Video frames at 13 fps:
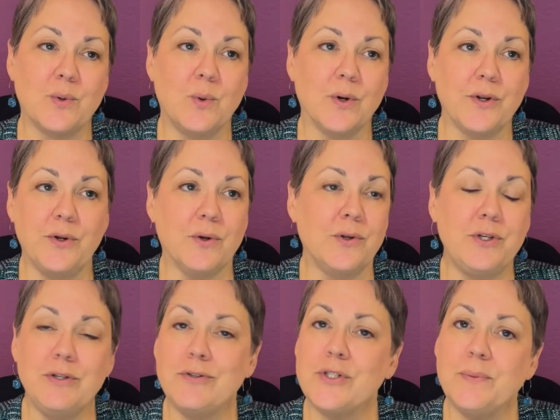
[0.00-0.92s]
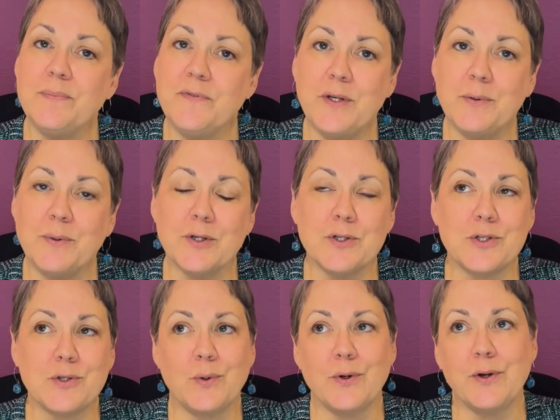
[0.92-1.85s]
or your YouTube
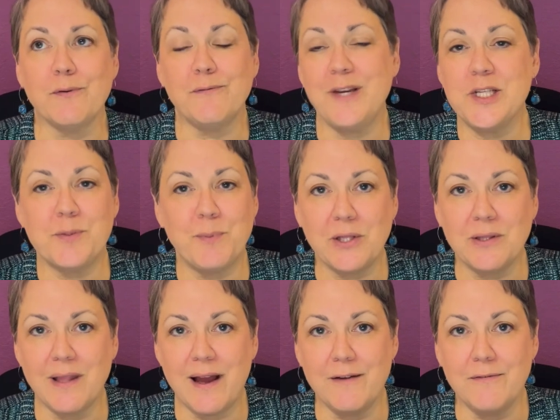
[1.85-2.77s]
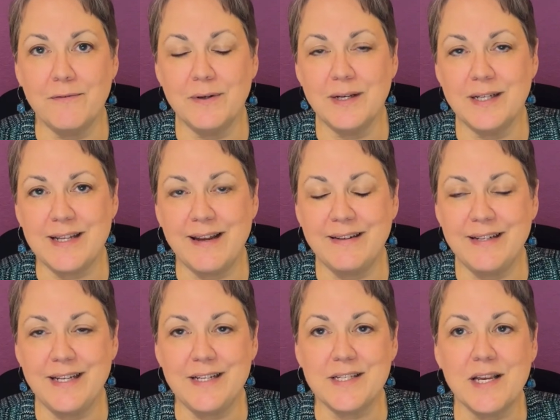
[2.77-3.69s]
viewers or your Facebook Live
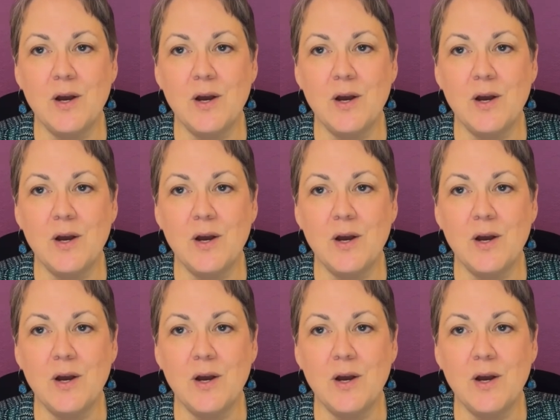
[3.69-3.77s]
attendees,